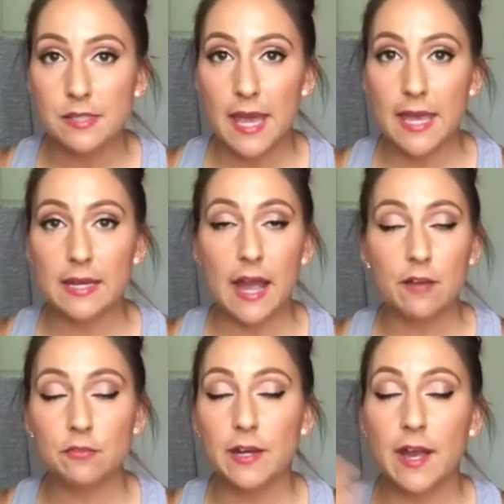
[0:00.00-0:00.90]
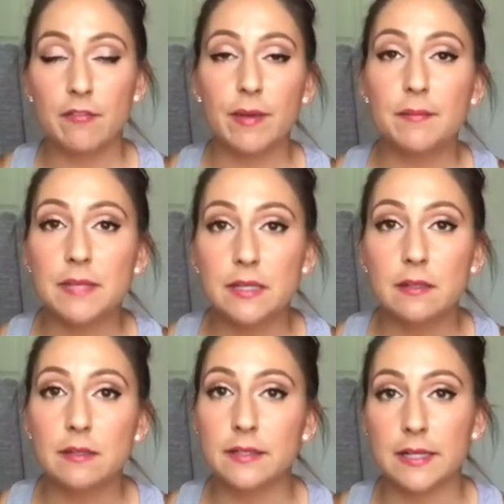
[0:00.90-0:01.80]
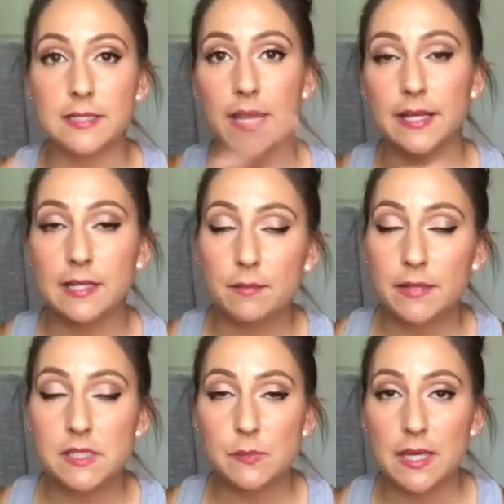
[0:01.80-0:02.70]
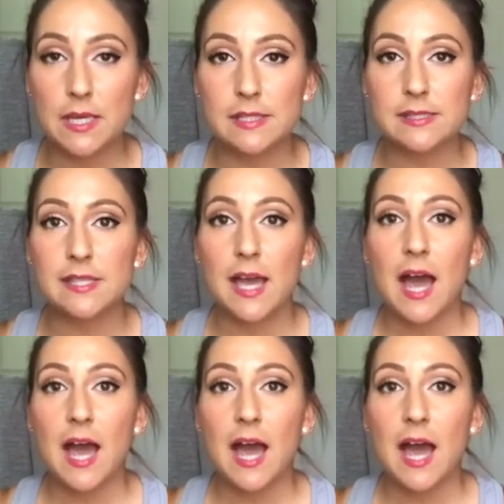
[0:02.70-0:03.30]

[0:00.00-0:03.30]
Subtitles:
And after I have my meal and I tidy up my space,